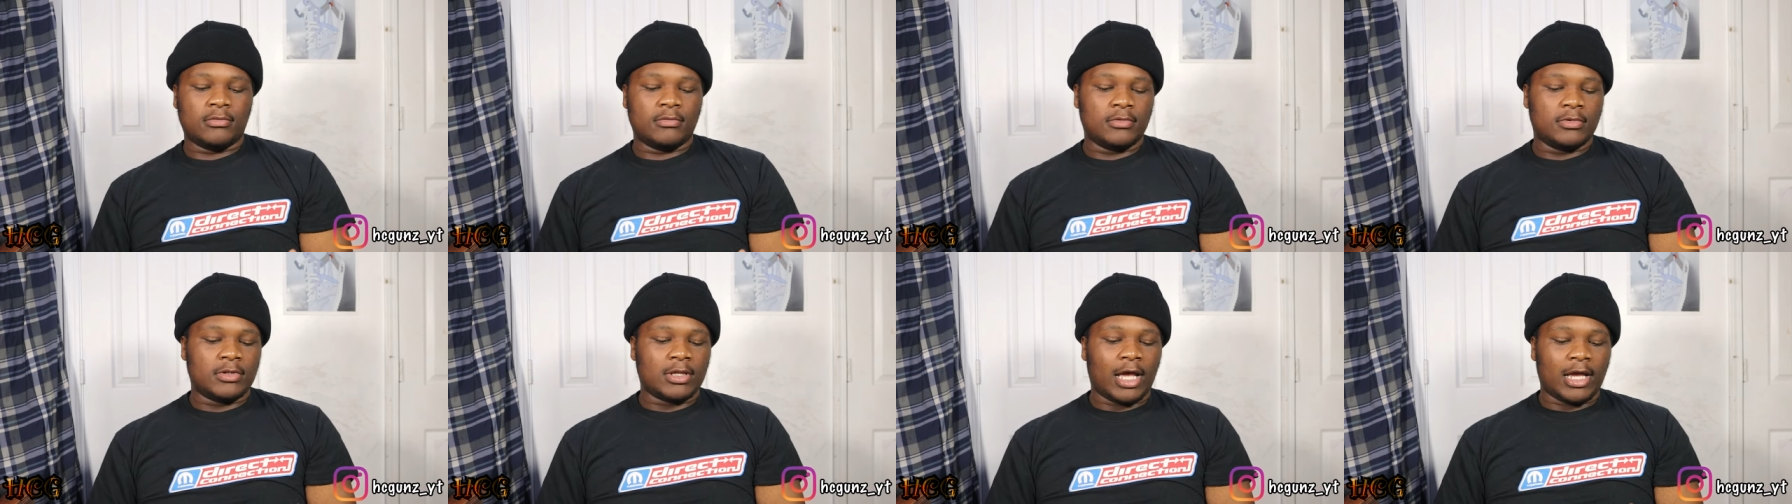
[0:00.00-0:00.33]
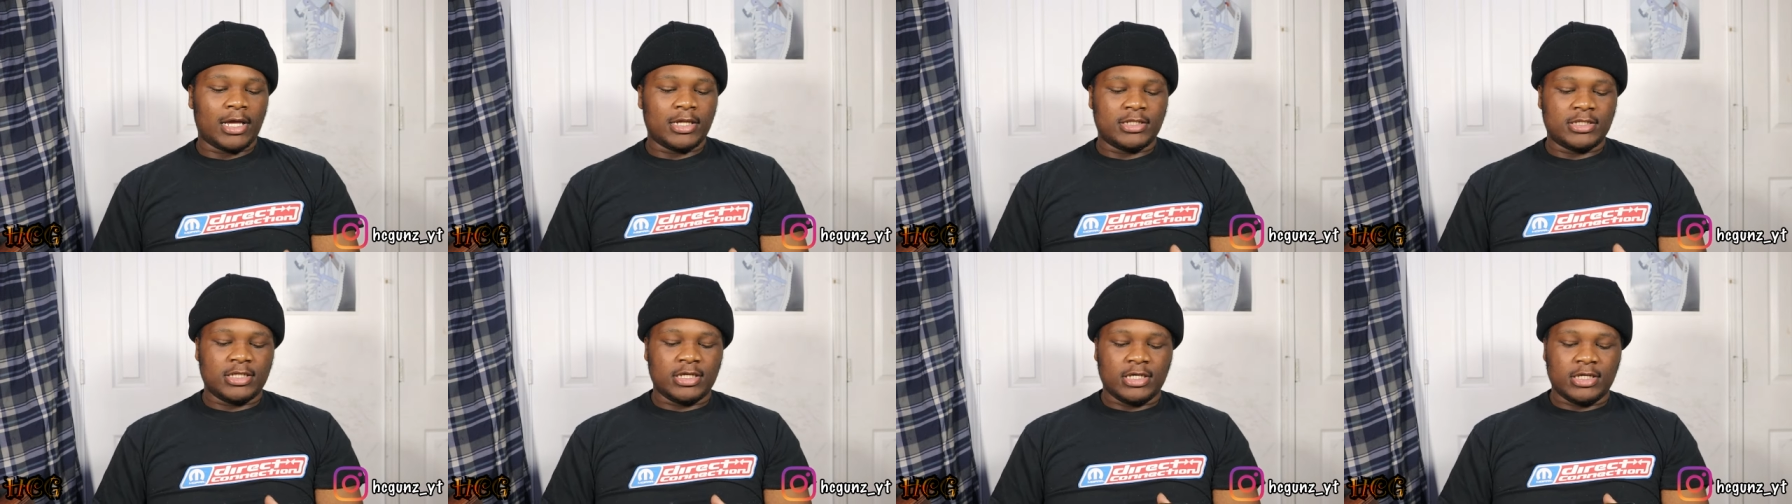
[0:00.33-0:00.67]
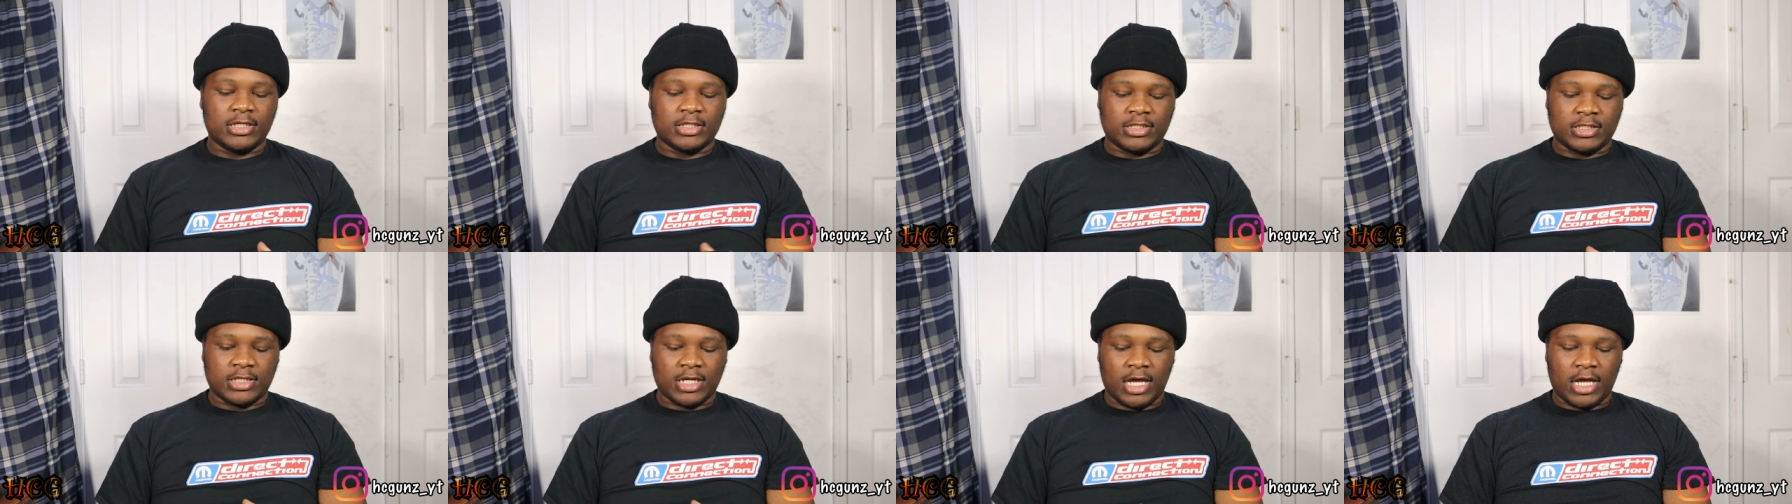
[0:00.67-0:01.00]
19
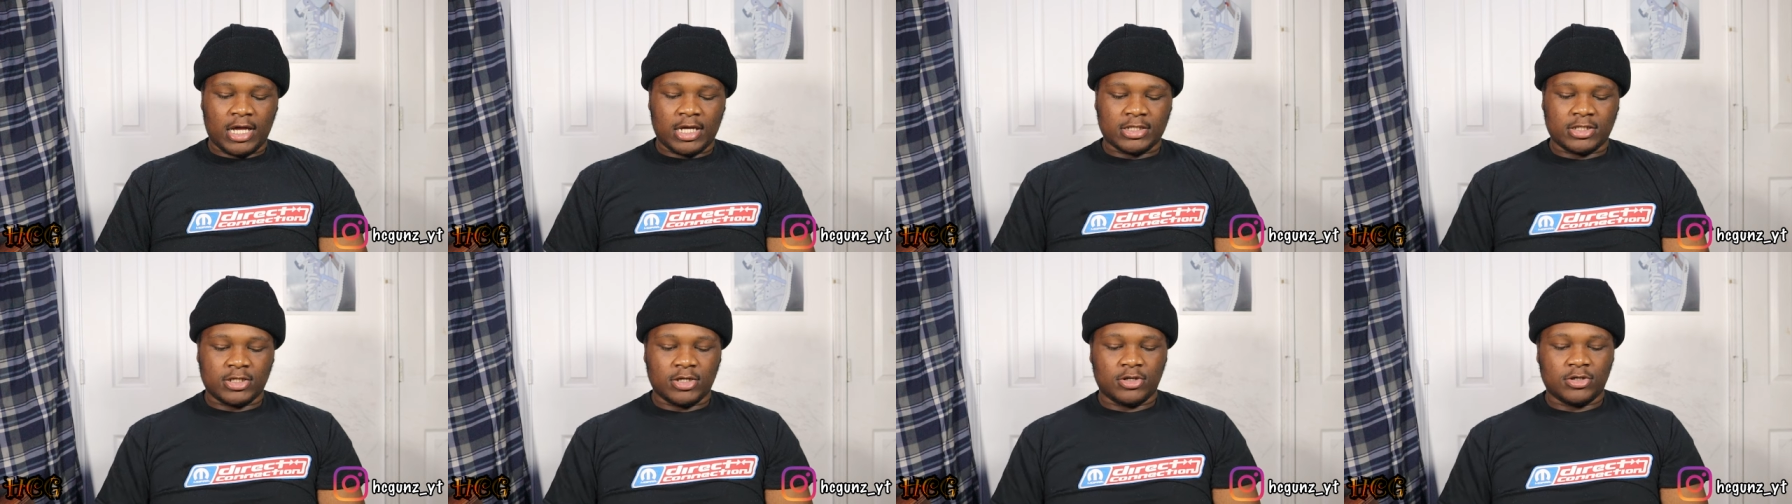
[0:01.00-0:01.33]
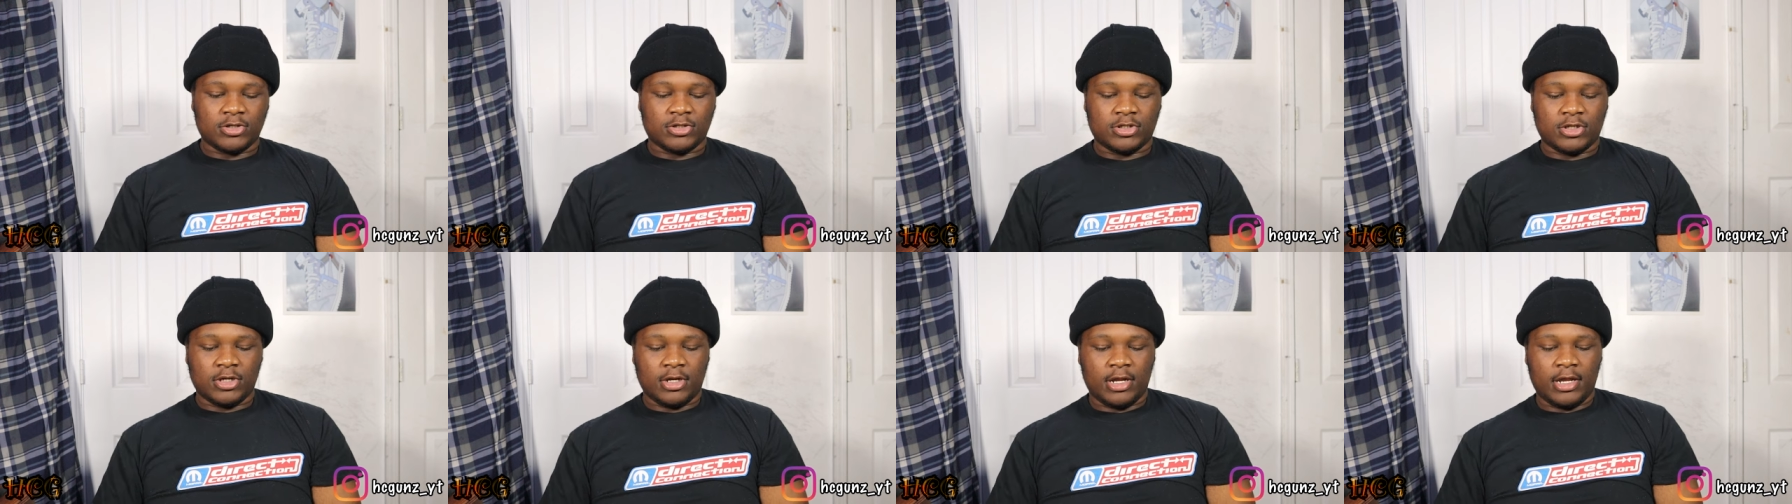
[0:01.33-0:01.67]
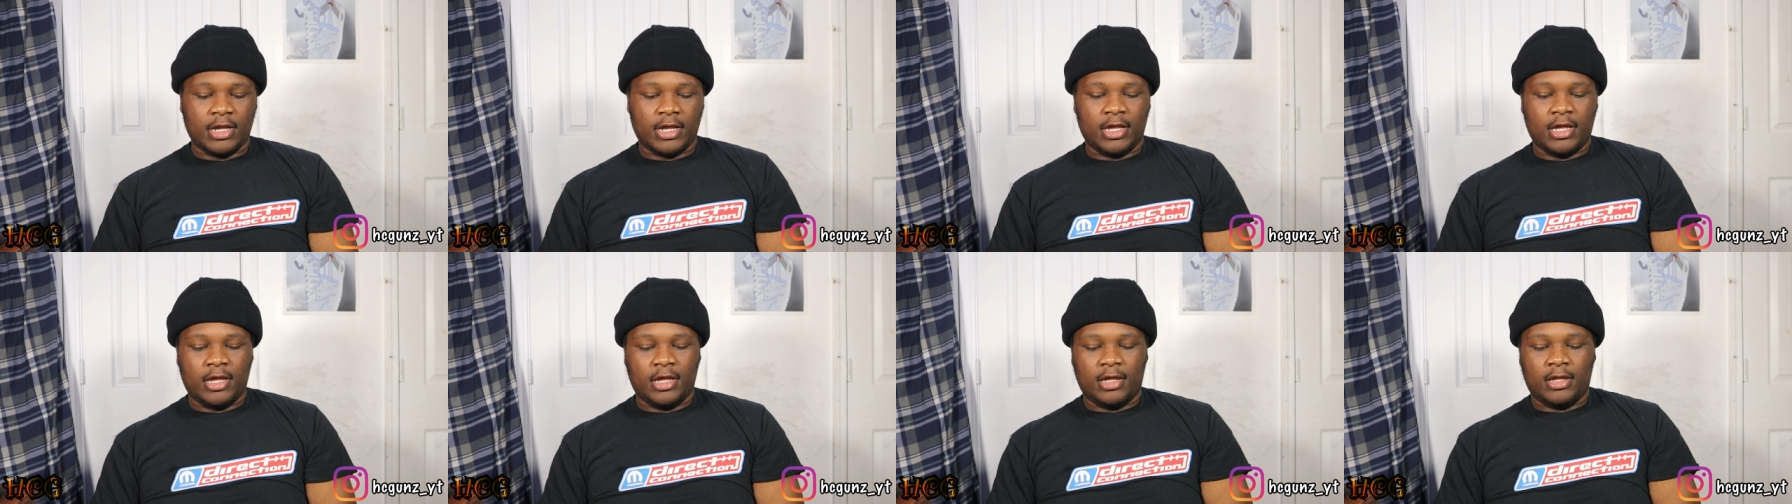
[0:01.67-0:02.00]
size holster
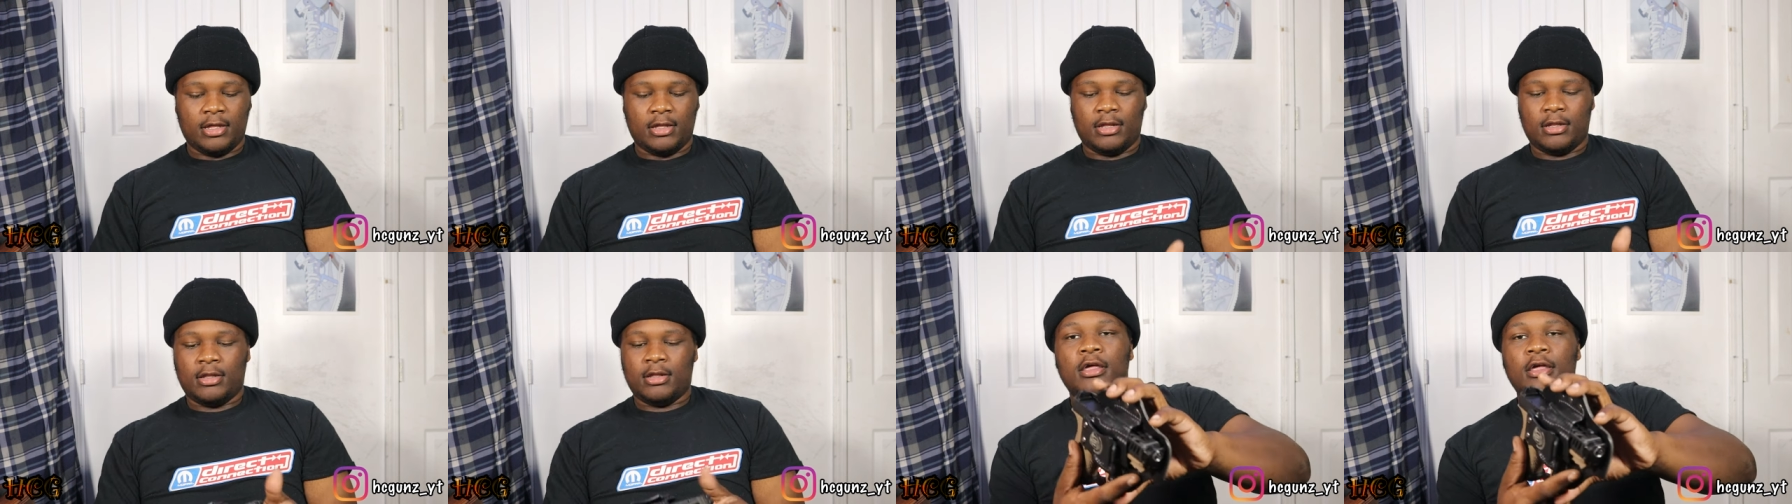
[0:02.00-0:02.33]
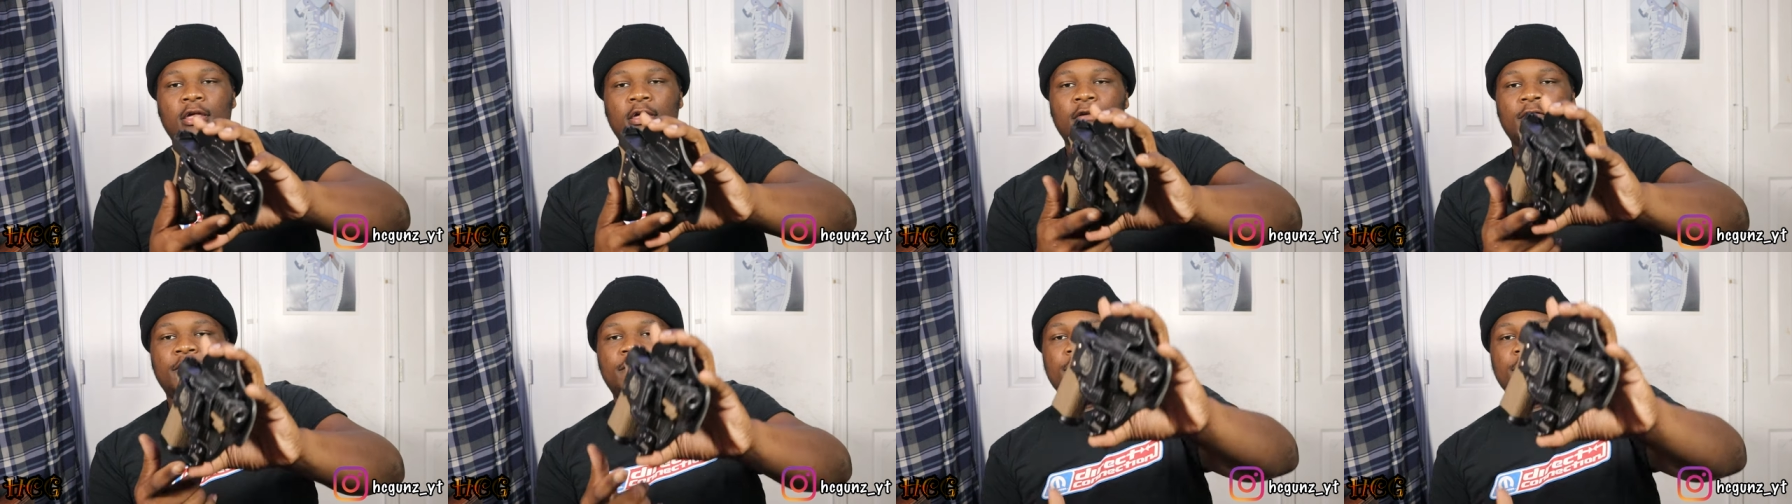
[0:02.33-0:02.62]
and it